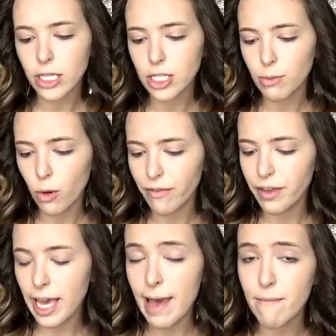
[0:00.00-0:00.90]
It's the
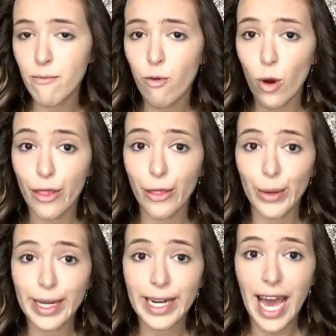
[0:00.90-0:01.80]
Morphe
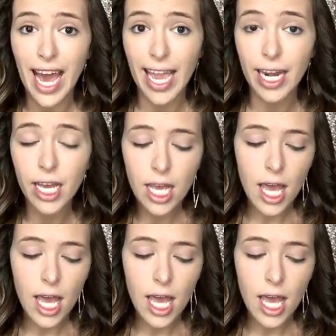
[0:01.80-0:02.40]
M439,